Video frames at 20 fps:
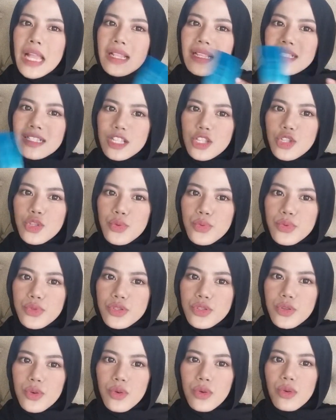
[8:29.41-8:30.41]
it's sejuk.
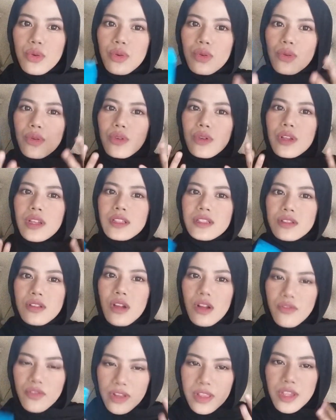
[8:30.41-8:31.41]
So it's
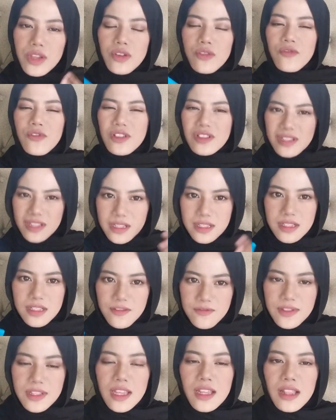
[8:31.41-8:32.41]
not really good for
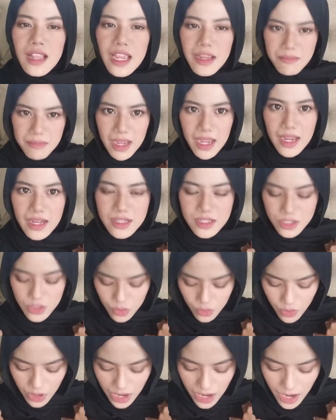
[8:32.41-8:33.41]
sensitive skin like mine.
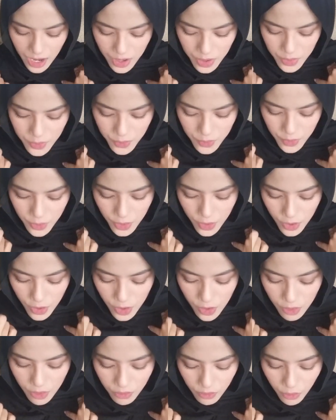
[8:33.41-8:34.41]
So
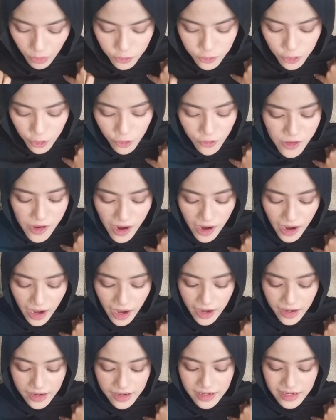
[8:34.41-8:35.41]
although the
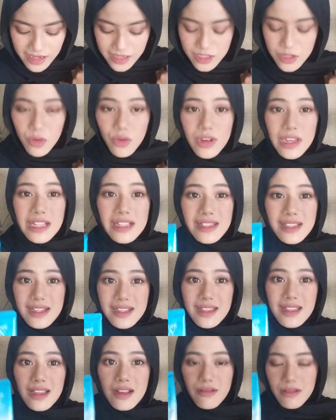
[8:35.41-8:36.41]
harga is only
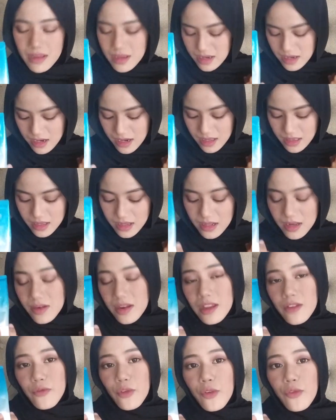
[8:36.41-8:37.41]
RM30,
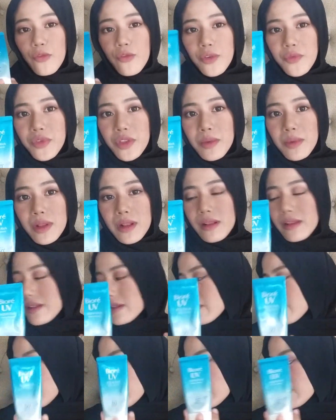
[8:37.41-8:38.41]
RM30 for
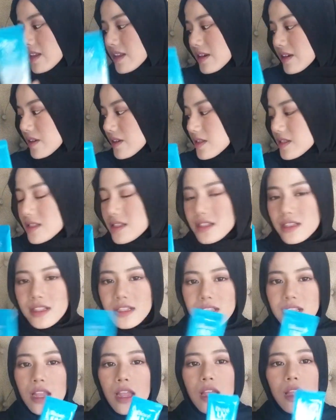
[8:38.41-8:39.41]
50ml, this
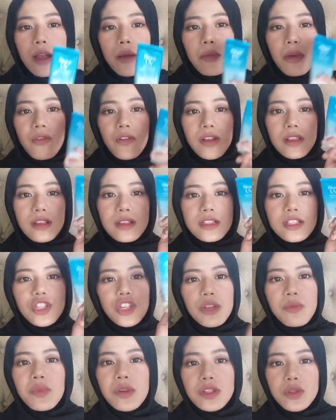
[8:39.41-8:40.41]
is by far the
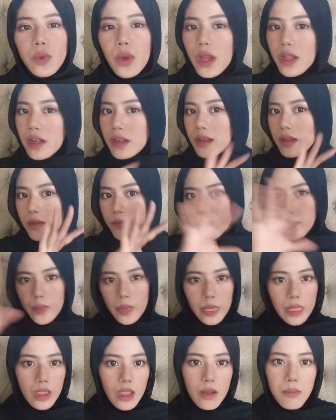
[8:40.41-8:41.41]
cheapest one
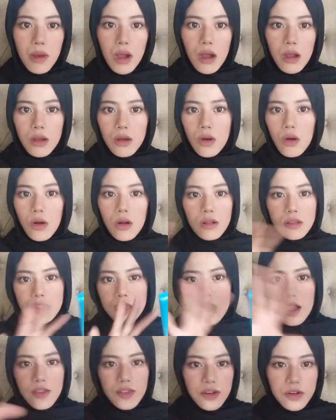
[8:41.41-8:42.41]
among all
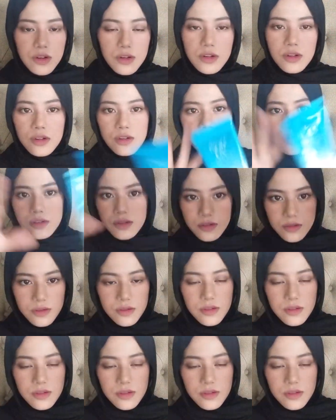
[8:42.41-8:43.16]
the other